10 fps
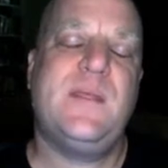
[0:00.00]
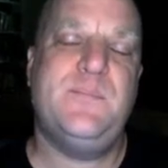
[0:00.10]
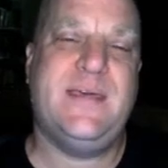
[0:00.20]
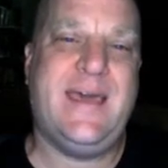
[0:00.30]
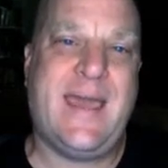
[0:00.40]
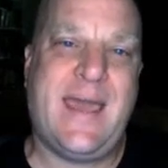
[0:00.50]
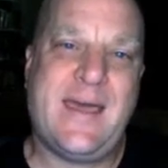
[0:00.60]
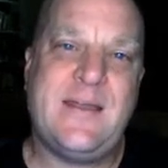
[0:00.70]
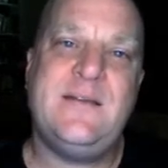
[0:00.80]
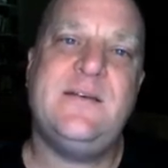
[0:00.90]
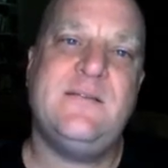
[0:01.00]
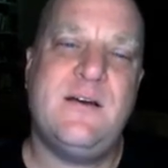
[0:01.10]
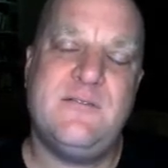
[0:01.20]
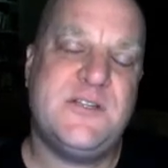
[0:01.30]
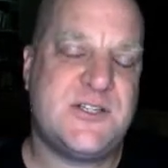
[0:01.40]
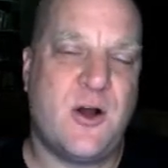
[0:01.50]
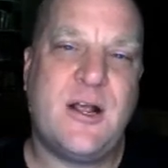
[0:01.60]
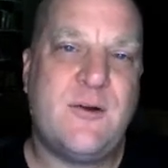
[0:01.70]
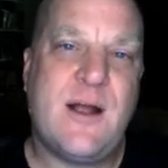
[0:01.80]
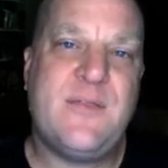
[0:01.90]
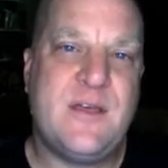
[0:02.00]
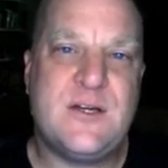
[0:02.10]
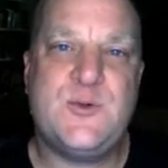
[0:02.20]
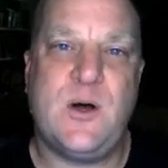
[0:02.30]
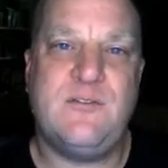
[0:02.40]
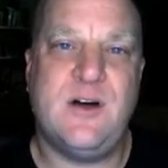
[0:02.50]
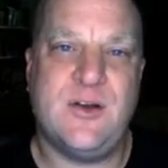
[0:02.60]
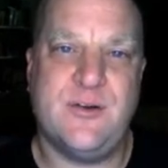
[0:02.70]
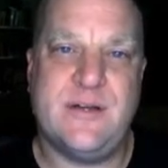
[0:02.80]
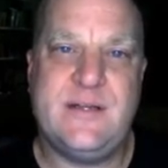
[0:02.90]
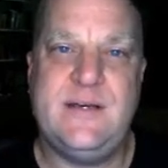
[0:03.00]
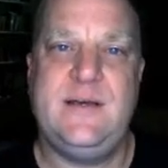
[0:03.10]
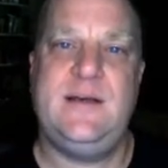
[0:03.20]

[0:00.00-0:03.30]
began starting around the year 1200.